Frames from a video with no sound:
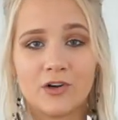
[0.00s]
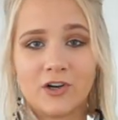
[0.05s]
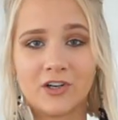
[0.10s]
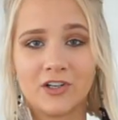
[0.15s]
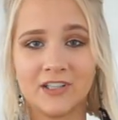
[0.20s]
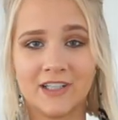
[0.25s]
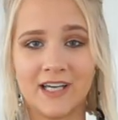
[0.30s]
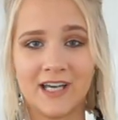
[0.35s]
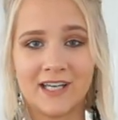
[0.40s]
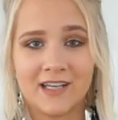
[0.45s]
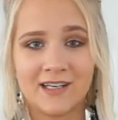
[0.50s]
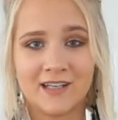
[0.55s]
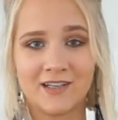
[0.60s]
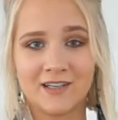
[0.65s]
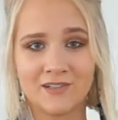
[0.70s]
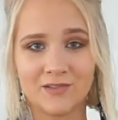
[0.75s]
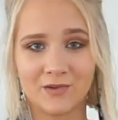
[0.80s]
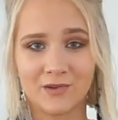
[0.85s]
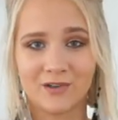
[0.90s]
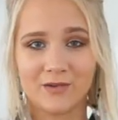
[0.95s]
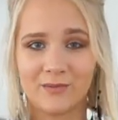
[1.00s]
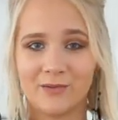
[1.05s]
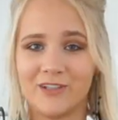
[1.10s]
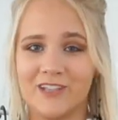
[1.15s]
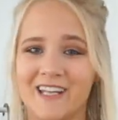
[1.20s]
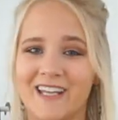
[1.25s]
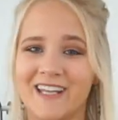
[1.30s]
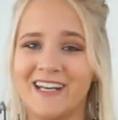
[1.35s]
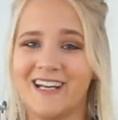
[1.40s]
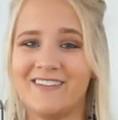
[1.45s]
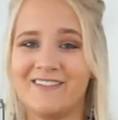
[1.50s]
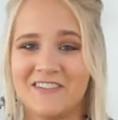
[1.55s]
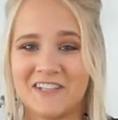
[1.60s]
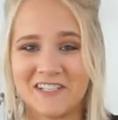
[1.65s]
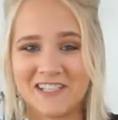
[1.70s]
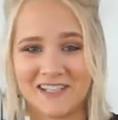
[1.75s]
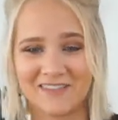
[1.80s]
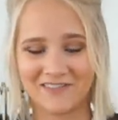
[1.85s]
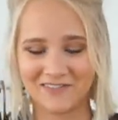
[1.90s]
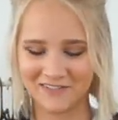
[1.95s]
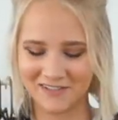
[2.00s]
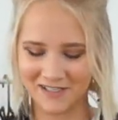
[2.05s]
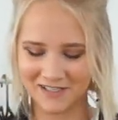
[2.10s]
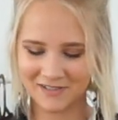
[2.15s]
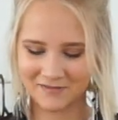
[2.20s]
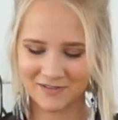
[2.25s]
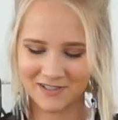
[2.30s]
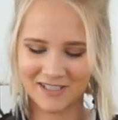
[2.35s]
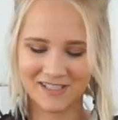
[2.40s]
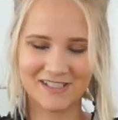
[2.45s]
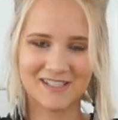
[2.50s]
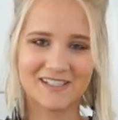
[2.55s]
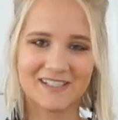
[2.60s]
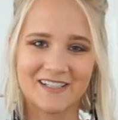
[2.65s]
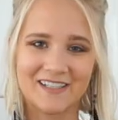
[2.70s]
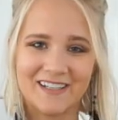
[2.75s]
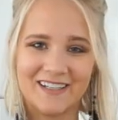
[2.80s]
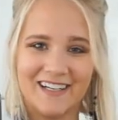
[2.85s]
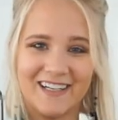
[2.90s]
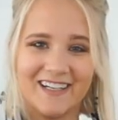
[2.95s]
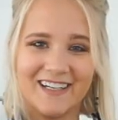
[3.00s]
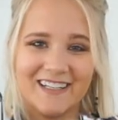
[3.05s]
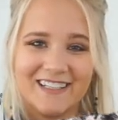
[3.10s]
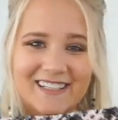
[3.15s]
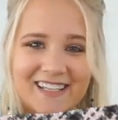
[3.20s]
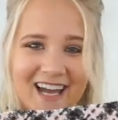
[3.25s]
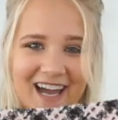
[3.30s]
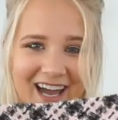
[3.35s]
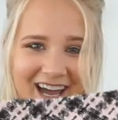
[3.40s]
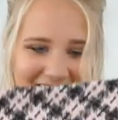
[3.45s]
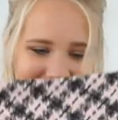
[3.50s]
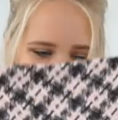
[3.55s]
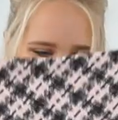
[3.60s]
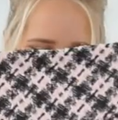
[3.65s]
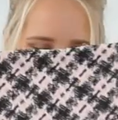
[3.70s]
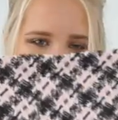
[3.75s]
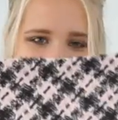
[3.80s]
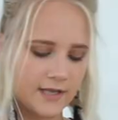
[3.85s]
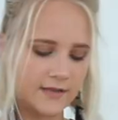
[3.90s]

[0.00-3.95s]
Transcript: girly and adorable, and I'm just obsessed with the skirt. Ah!